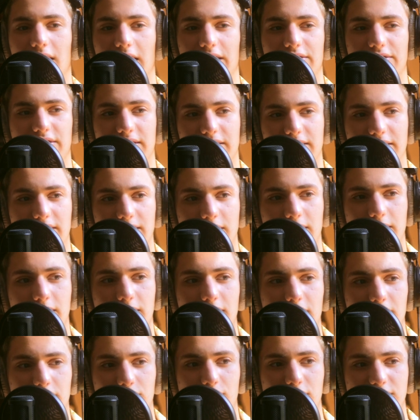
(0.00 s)
I think
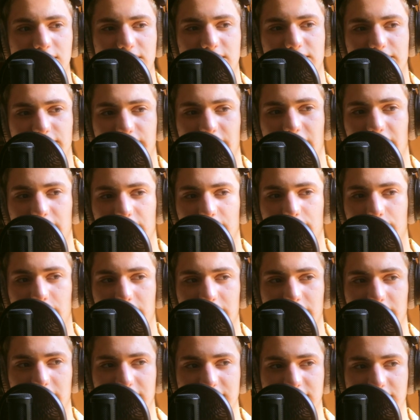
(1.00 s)
once you find the one
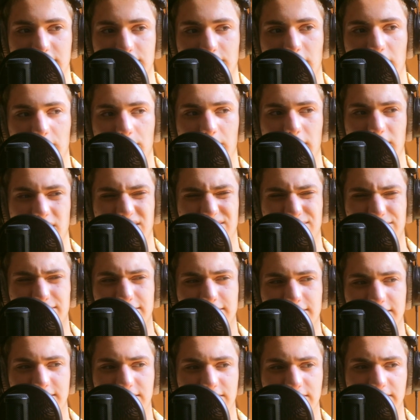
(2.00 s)
that's the right one, you really
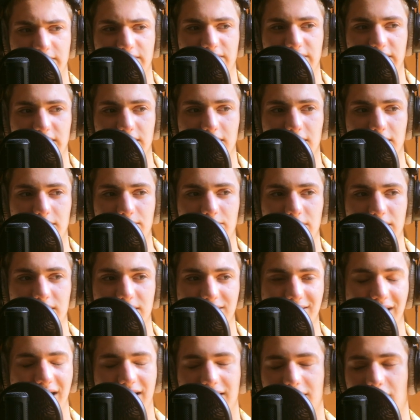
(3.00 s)
do feel it, because
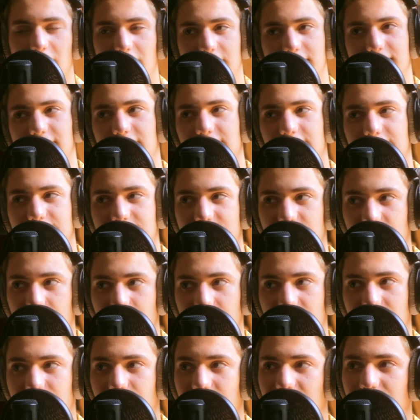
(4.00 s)
I contacted so many
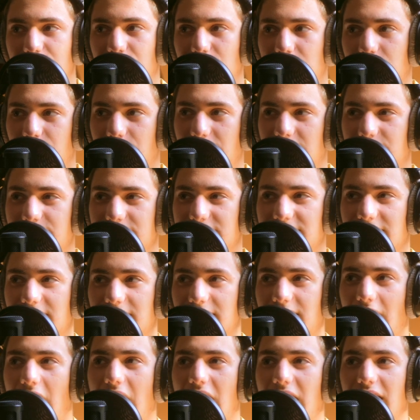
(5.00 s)
people where I was like
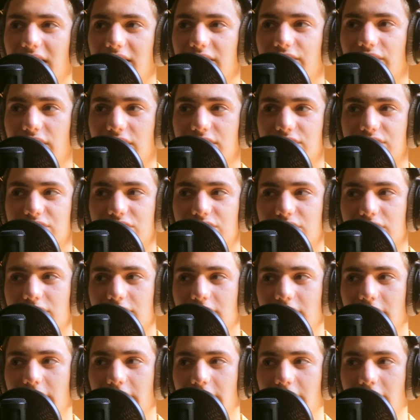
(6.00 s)
kind of unsure
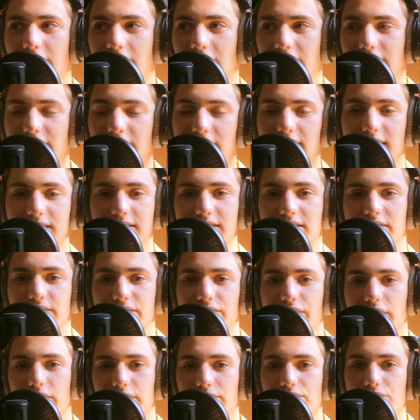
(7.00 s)
and then I didn't
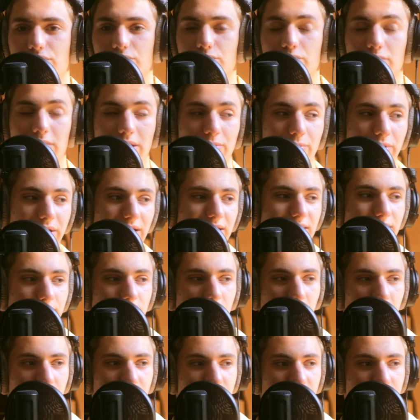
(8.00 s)
follow through. And when I
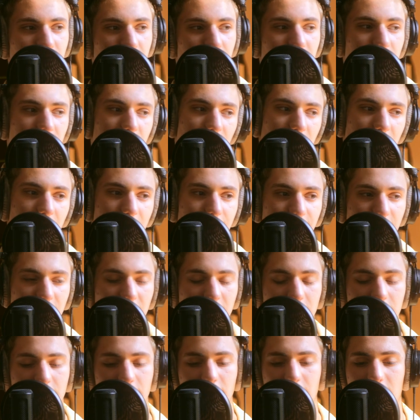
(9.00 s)
got the van that I have
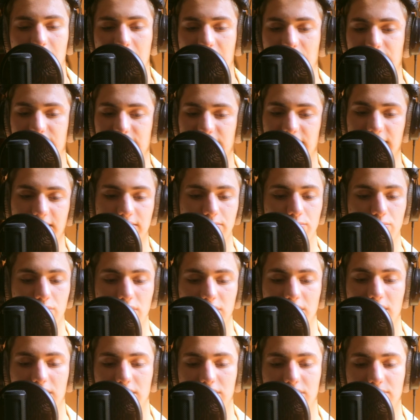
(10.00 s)
now, I was like
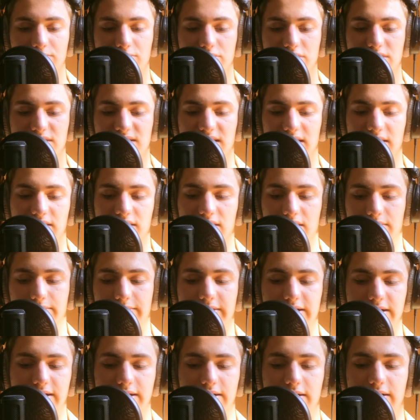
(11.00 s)
100%
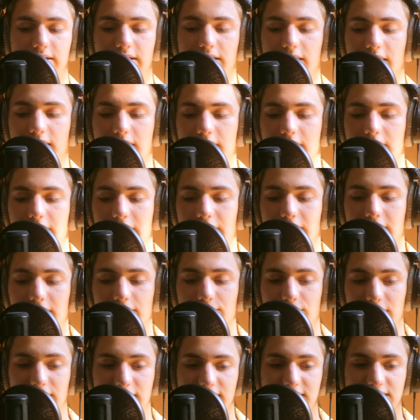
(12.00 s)
committed. And when
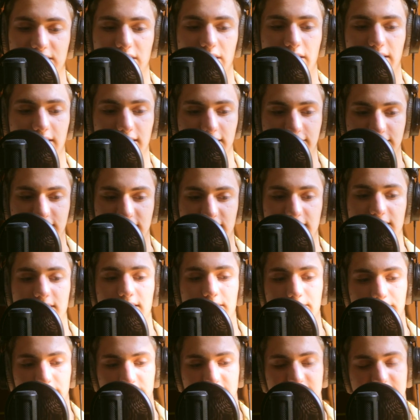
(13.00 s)
I saw it, I was like,
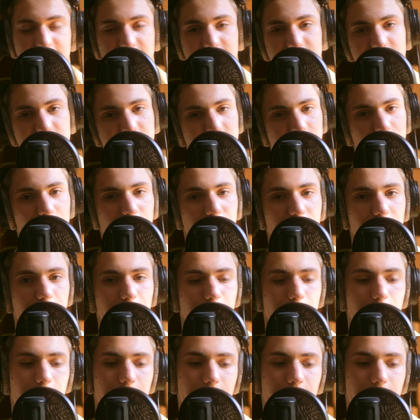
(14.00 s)
yep, this is the one.